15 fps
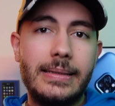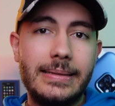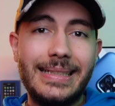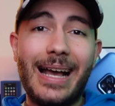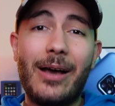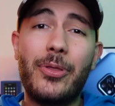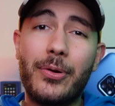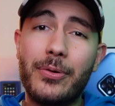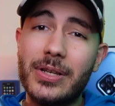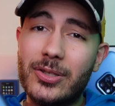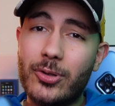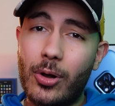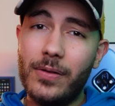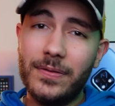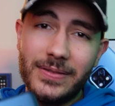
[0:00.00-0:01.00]
Now the
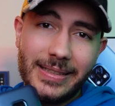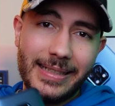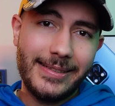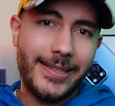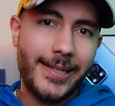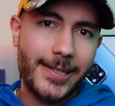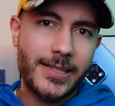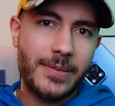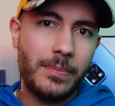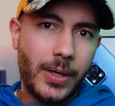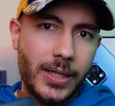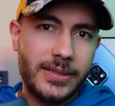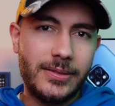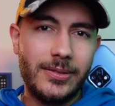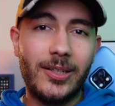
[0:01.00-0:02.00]
resolved details
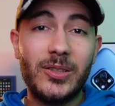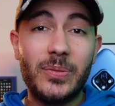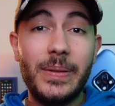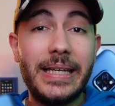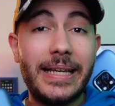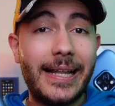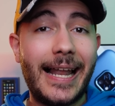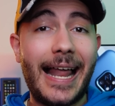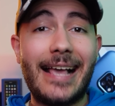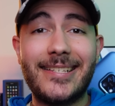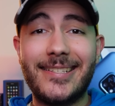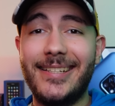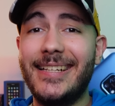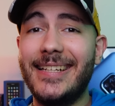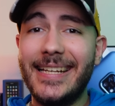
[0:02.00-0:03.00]
might not be
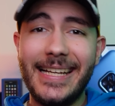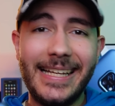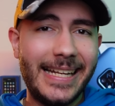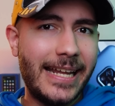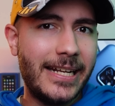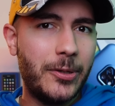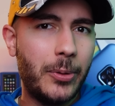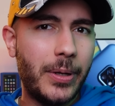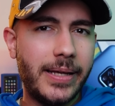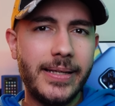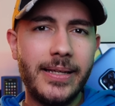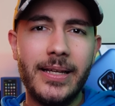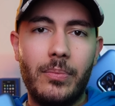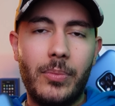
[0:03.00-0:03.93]
class leading in any way,